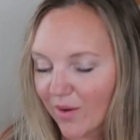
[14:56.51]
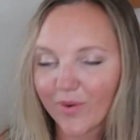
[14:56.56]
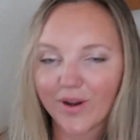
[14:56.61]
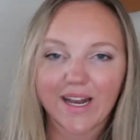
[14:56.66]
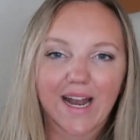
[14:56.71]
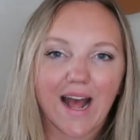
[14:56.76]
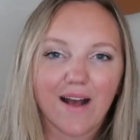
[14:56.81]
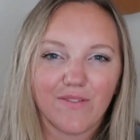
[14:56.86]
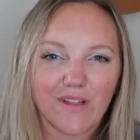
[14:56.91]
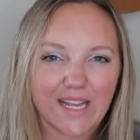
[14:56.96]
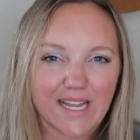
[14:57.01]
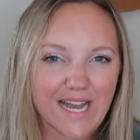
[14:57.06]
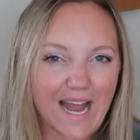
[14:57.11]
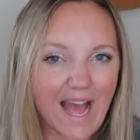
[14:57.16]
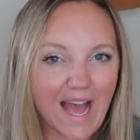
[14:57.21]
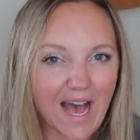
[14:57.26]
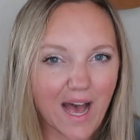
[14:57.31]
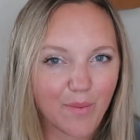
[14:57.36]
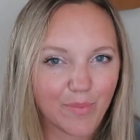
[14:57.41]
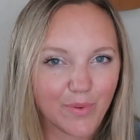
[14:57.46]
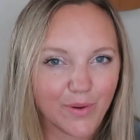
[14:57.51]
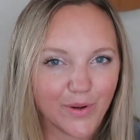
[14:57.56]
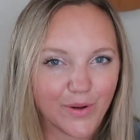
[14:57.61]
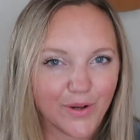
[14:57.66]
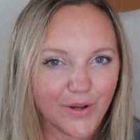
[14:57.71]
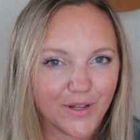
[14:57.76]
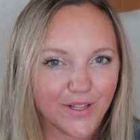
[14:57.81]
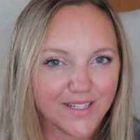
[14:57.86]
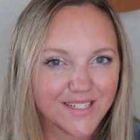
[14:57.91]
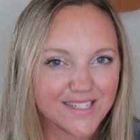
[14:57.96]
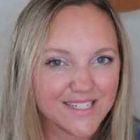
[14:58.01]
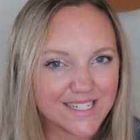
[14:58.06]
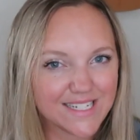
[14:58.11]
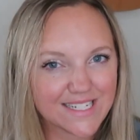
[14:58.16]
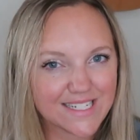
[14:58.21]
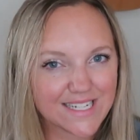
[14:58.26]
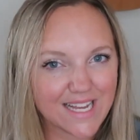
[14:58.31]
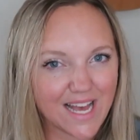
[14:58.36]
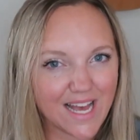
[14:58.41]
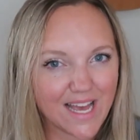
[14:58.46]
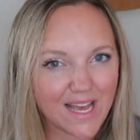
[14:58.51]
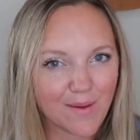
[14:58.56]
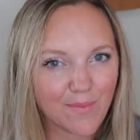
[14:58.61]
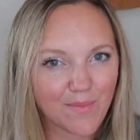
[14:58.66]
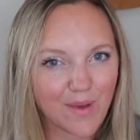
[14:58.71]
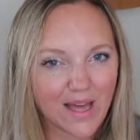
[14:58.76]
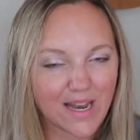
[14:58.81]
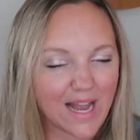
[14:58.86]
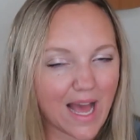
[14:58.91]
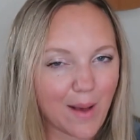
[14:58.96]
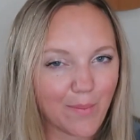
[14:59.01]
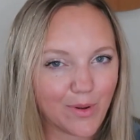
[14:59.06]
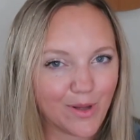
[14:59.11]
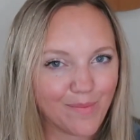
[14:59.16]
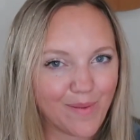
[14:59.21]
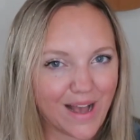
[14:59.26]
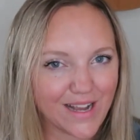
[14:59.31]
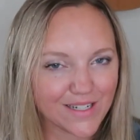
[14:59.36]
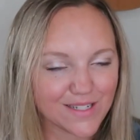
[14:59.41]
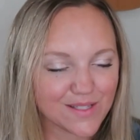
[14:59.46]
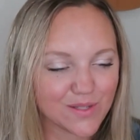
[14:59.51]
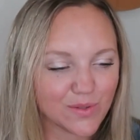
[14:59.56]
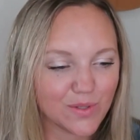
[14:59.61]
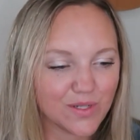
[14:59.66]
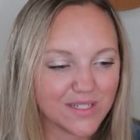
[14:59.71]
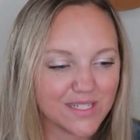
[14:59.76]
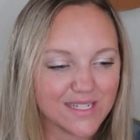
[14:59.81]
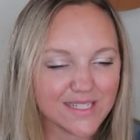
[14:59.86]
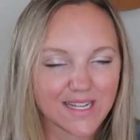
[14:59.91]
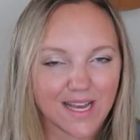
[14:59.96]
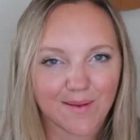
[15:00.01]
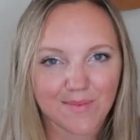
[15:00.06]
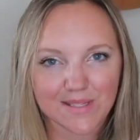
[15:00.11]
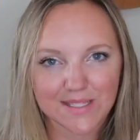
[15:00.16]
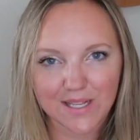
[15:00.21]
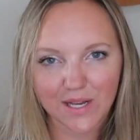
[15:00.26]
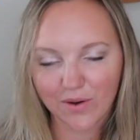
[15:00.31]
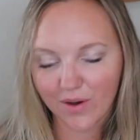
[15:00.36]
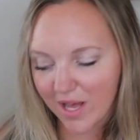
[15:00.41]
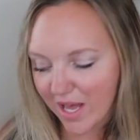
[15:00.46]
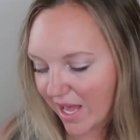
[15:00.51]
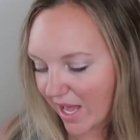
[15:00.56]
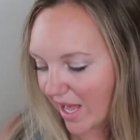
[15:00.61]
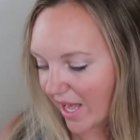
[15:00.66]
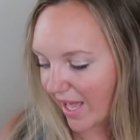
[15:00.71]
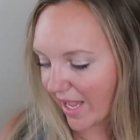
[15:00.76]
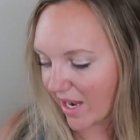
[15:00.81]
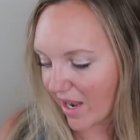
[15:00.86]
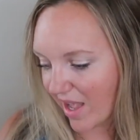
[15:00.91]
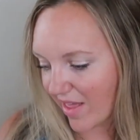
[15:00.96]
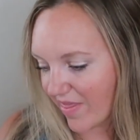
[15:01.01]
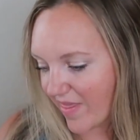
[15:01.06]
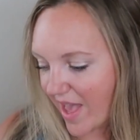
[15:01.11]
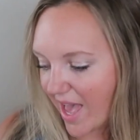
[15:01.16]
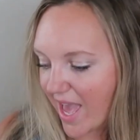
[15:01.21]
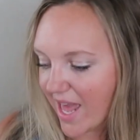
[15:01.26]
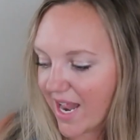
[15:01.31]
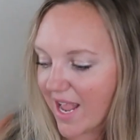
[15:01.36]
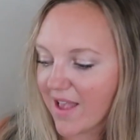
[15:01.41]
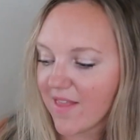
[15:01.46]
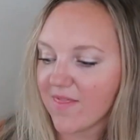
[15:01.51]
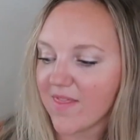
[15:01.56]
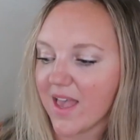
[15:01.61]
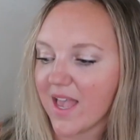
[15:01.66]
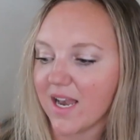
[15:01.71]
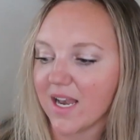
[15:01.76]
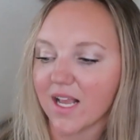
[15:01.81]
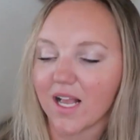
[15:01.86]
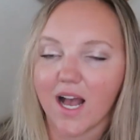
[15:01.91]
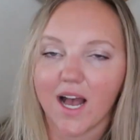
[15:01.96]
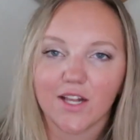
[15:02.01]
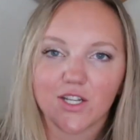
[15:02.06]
We're gonna have like an apple tea time, an apple back to school tea time, so I got that. And then